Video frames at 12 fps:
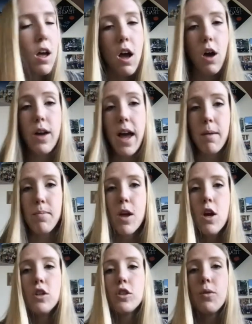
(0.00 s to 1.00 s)
Okay,
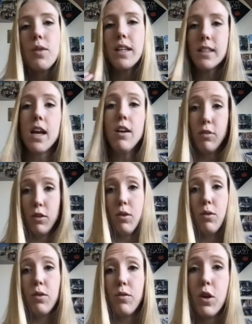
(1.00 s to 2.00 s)
so that's kind of a
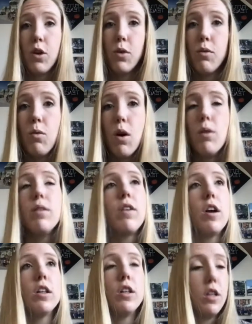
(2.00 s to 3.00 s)
review of what we've
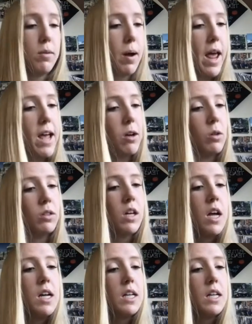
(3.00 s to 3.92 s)
already learned about angles.